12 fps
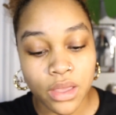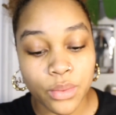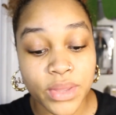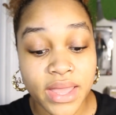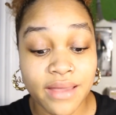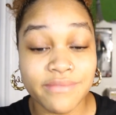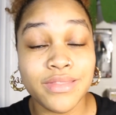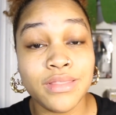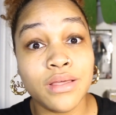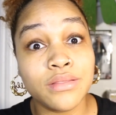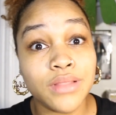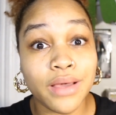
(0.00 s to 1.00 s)
We have
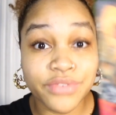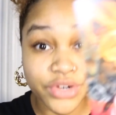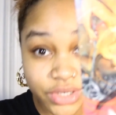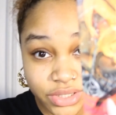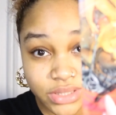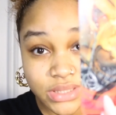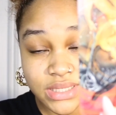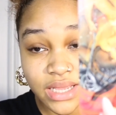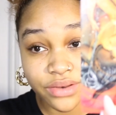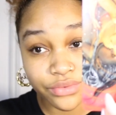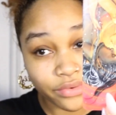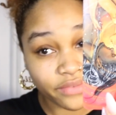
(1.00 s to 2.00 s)
the Lovers
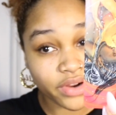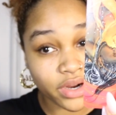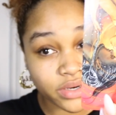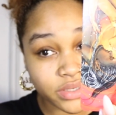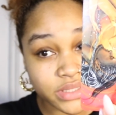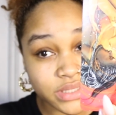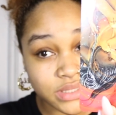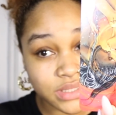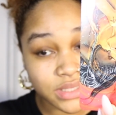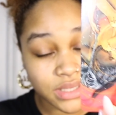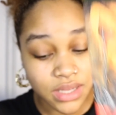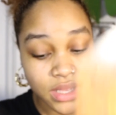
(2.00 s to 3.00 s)
in reverse.
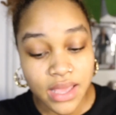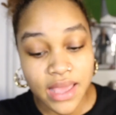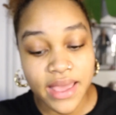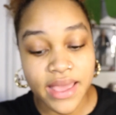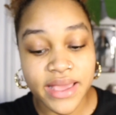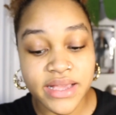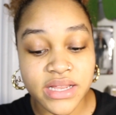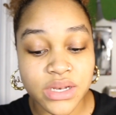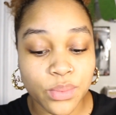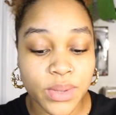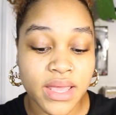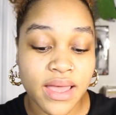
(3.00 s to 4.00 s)

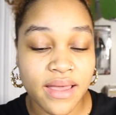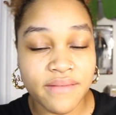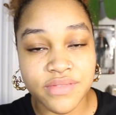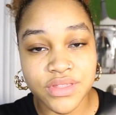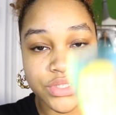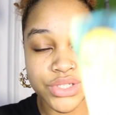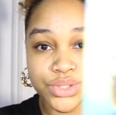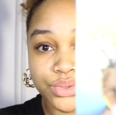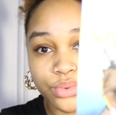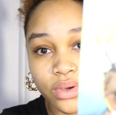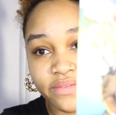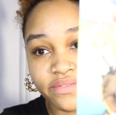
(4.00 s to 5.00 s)
And we have the
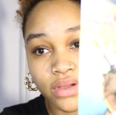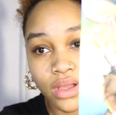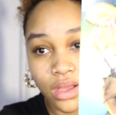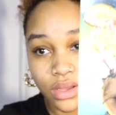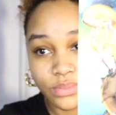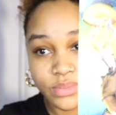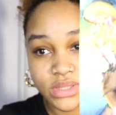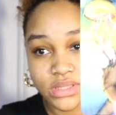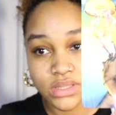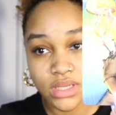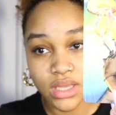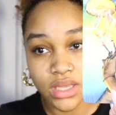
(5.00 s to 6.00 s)
Two of
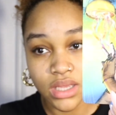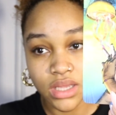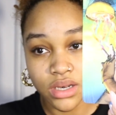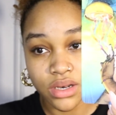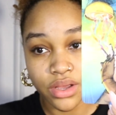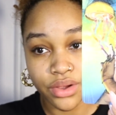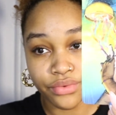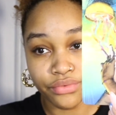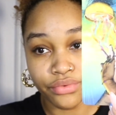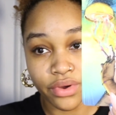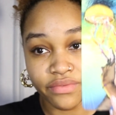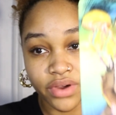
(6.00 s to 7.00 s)
Cups in
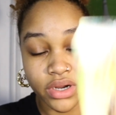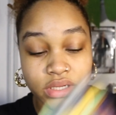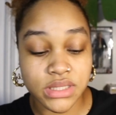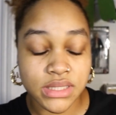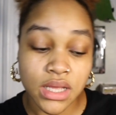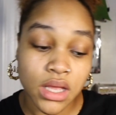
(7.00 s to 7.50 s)
reverse.